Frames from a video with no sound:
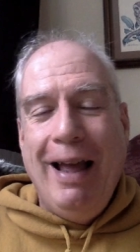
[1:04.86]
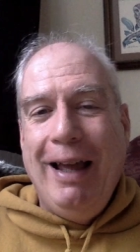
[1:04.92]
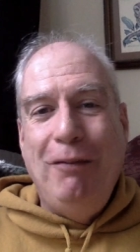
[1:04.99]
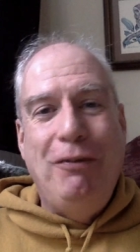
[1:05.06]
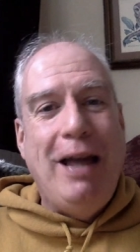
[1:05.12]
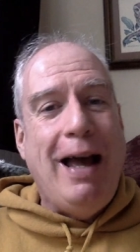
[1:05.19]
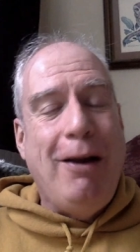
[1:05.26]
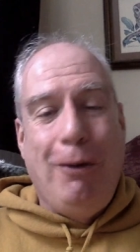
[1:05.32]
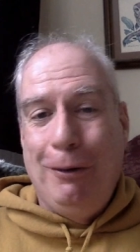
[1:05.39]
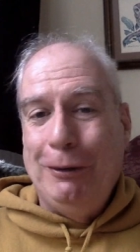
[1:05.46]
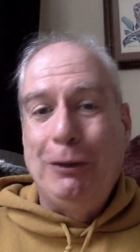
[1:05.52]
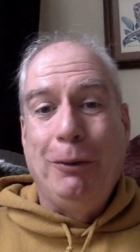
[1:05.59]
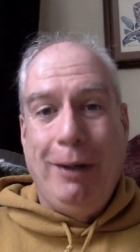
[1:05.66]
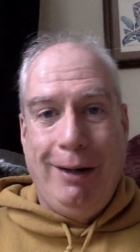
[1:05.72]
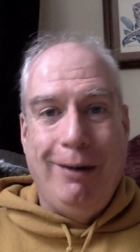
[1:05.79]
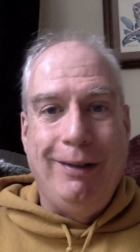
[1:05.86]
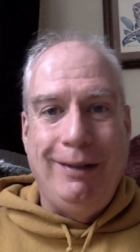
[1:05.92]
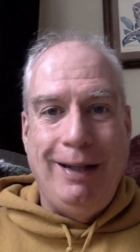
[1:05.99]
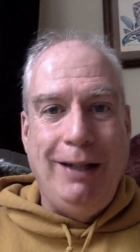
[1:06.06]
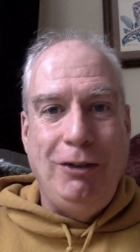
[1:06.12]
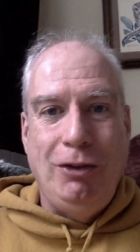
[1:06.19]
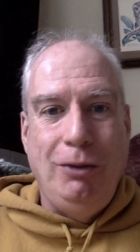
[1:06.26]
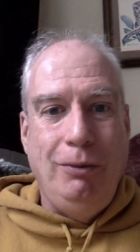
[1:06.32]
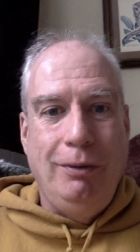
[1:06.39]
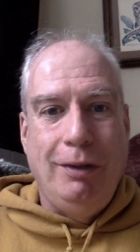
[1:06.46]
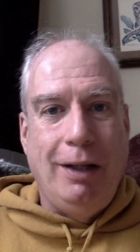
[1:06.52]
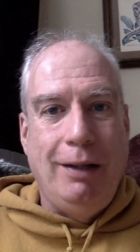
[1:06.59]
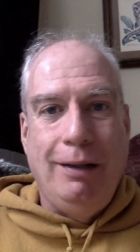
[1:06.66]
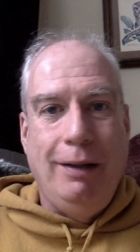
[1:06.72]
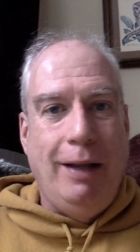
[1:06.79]
if that also irritates you
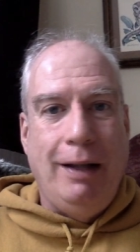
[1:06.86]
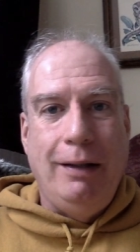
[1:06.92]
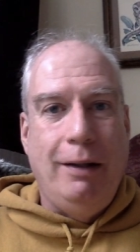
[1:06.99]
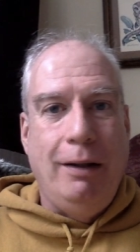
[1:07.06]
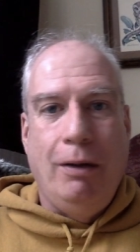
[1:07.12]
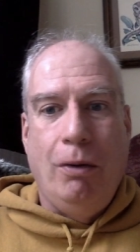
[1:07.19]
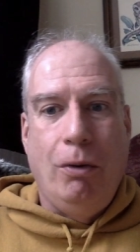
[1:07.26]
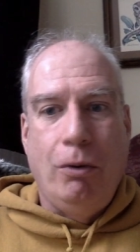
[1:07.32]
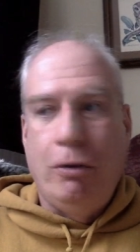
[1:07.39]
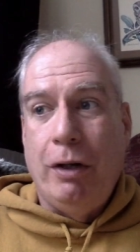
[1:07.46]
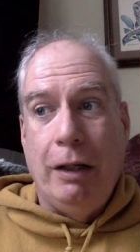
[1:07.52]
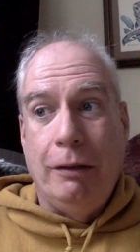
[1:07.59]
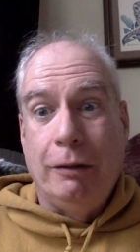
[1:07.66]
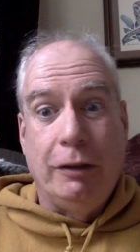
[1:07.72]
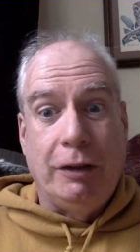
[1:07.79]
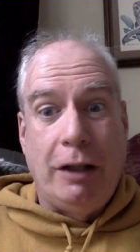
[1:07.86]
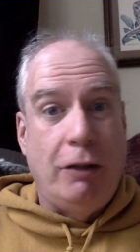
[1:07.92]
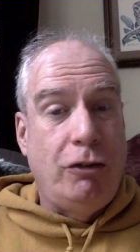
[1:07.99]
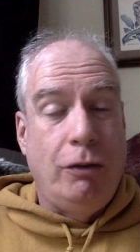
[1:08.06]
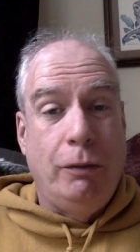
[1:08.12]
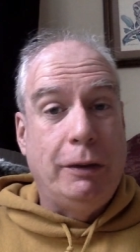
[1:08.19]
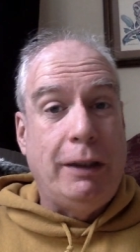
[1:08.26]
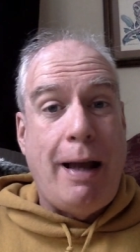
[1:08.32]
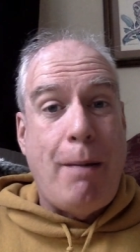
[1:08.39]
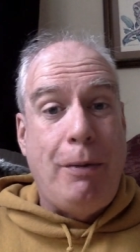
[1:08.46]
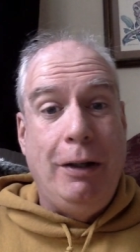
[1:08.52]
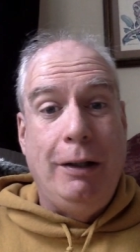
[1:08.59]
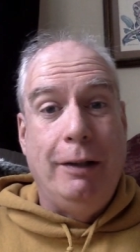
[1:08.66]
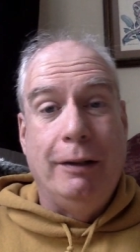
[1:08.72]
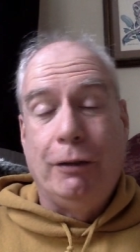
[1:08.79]
that that the whole critical discussion of what's
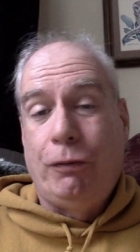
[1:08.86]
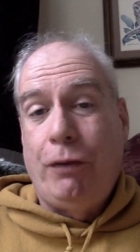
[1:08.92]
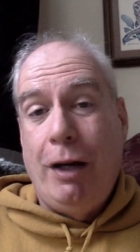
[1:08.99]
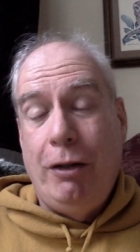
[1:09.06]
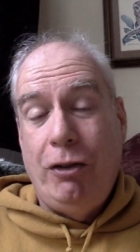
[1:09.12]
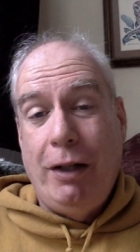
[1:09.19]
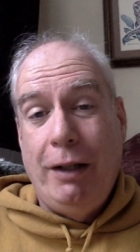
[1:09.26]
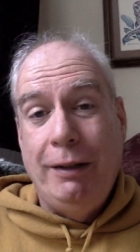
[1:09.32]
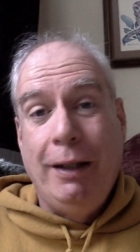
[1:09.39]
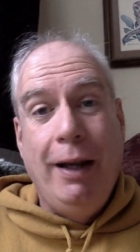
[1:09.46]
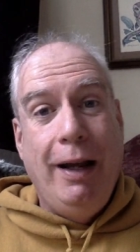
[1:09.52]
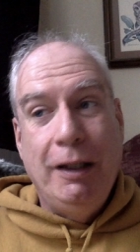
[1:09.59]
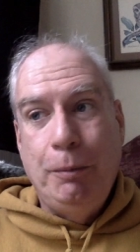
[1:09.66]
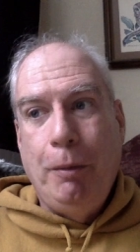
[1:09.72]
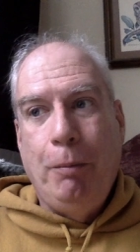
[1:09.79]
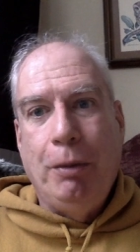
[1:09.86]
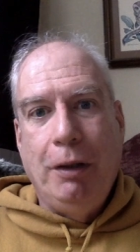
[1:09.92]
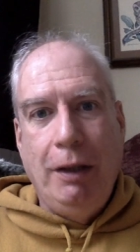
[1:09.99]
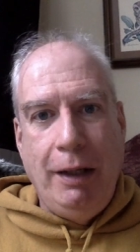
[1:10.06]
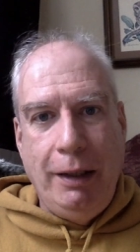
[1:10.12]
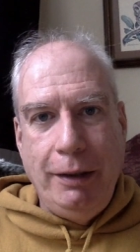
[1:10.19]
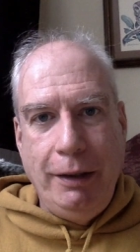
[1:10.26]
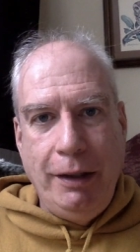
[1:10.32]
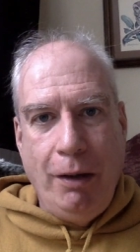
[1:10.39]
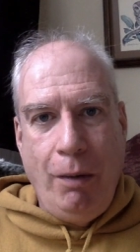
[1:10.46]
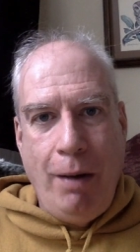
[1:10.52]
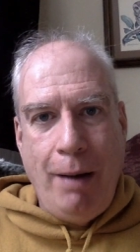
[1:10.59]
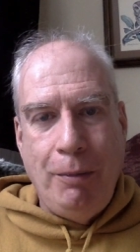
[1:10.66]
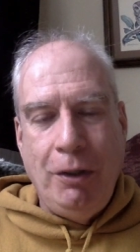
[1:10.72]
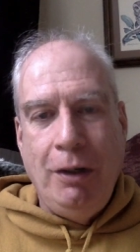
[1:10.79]
happening to this franchise has been politically
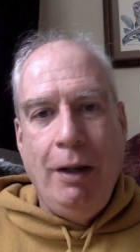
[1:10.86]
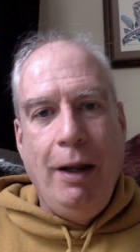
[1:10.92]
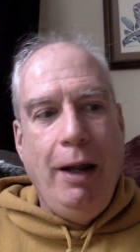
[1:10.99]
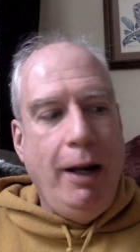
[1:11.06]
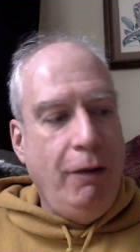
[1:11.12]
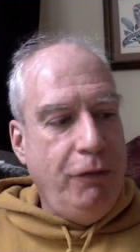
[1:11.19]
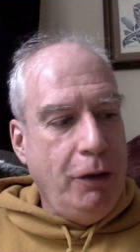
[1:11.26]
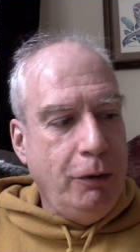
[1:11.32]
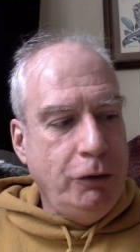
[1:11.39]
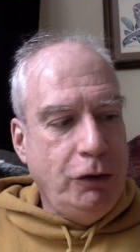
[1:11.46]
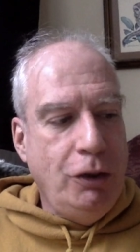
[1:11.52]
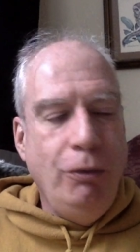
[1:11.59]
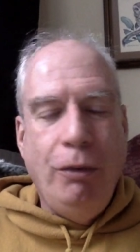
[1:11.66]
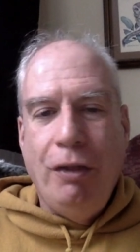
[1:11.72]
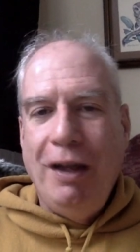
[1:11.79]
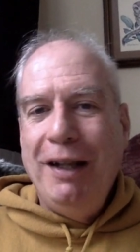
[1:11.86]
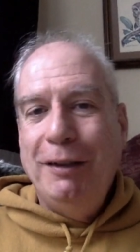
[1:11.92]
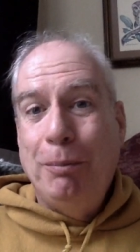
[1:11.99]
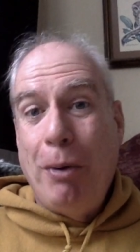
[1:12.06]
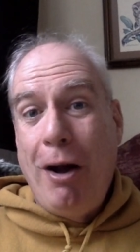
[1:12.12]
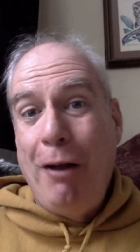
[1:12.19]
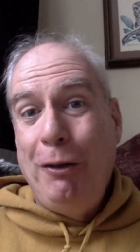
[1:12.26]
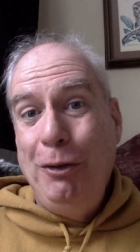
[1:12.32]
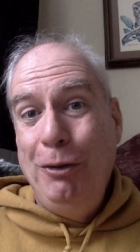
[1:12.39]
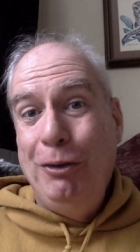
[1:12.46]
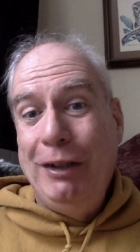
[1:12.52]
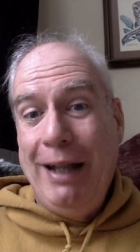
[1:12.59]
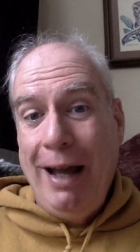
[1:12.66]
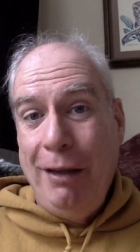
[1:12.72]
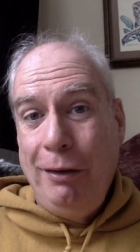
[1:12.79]
co-opted if those two things bother you
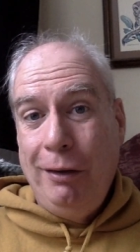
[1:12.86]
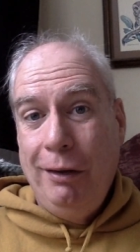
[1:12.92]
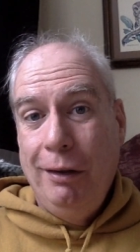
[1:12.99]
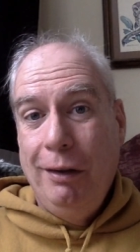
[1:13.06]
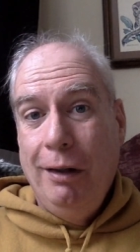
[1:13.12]
together